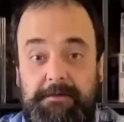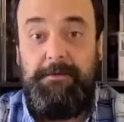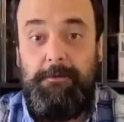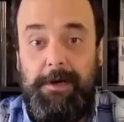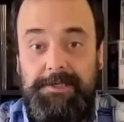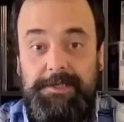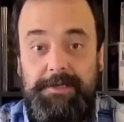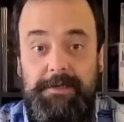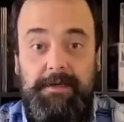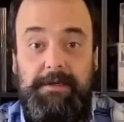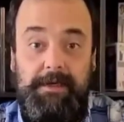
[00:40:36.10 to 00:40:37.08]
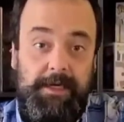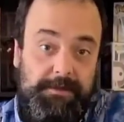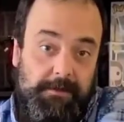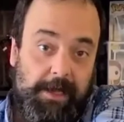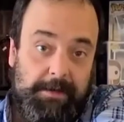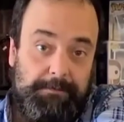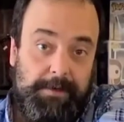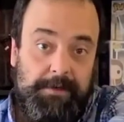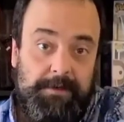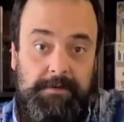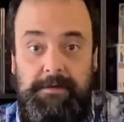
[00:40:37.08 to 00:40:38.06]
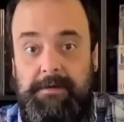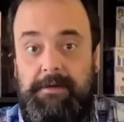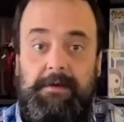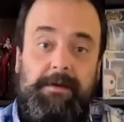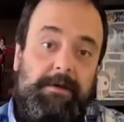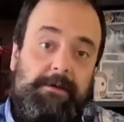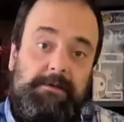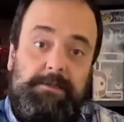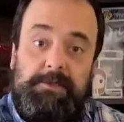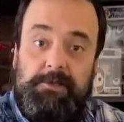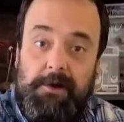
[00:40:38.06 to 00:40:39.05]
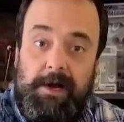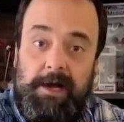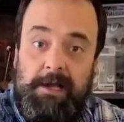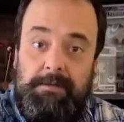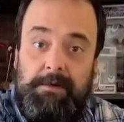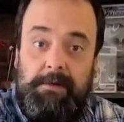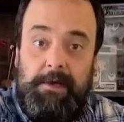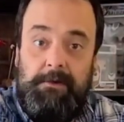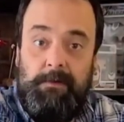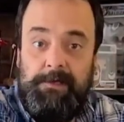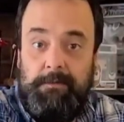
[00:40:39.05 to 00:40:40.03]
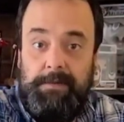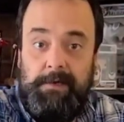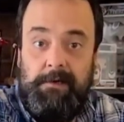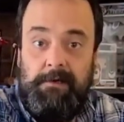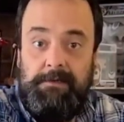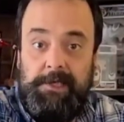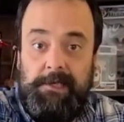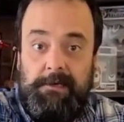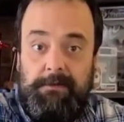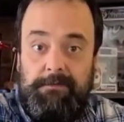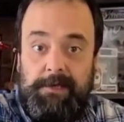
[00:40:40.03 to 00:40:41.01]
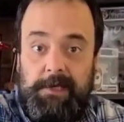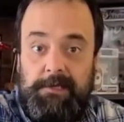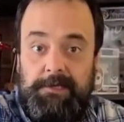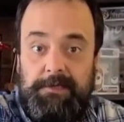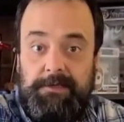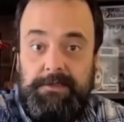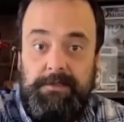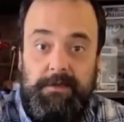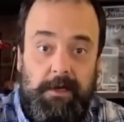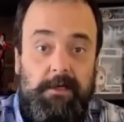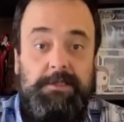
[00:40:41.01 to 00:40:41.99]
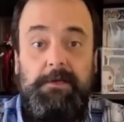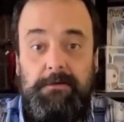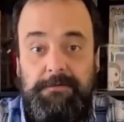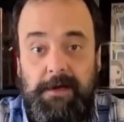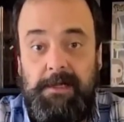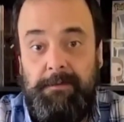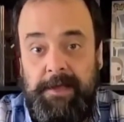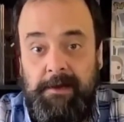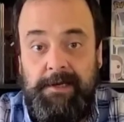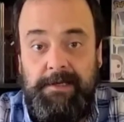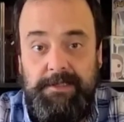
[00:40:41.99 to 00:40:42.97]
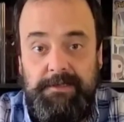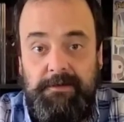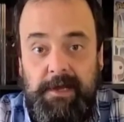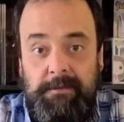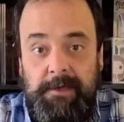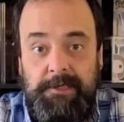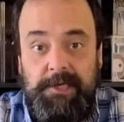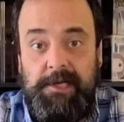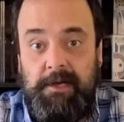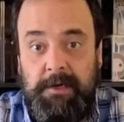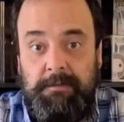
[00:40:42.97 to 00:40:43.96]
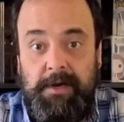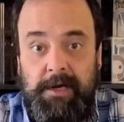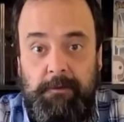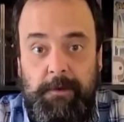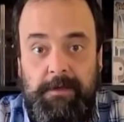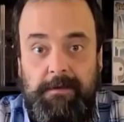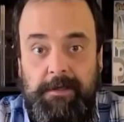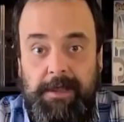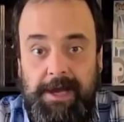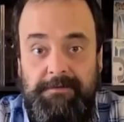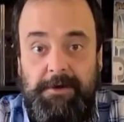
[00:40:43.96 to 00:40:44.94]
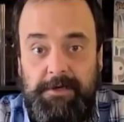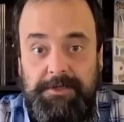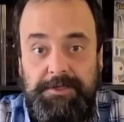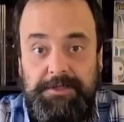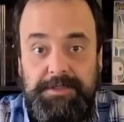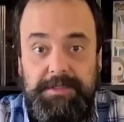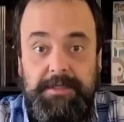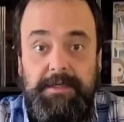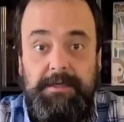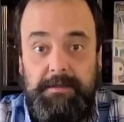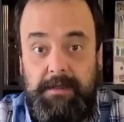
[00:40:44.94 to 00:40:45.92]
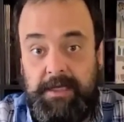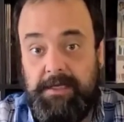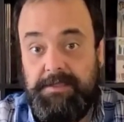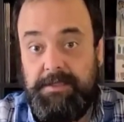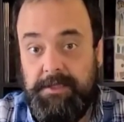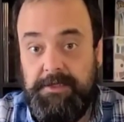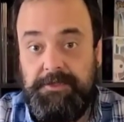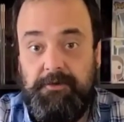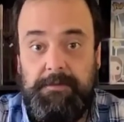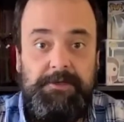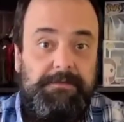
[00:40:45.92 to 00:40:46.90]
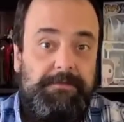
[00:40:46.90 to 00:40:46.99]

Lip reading: watching. Hit the like button, subscribe, and ring the bell to get notifications. Also, follow me on Instagram and check out my bi-weekly live auctions. Link is in the description.